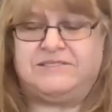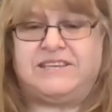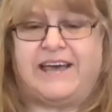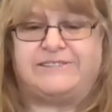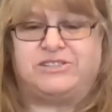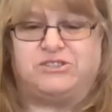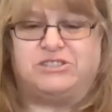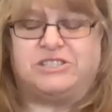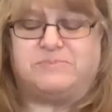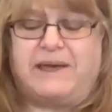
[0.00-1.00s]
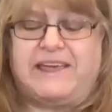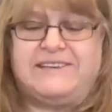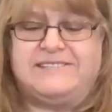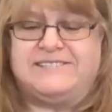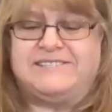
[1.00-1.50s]
castle
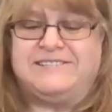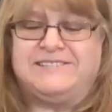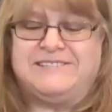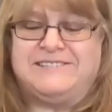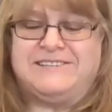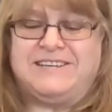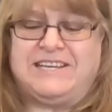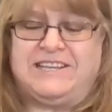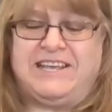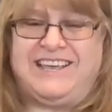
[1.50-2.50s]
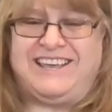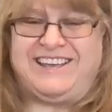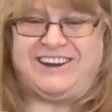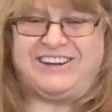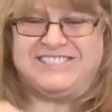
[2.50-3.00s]
spikes on the
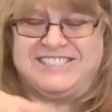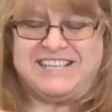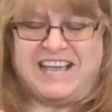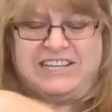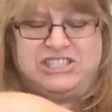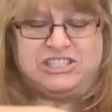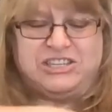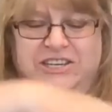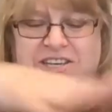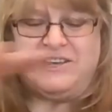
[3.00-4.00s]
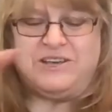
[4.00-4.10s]
egg cartons actually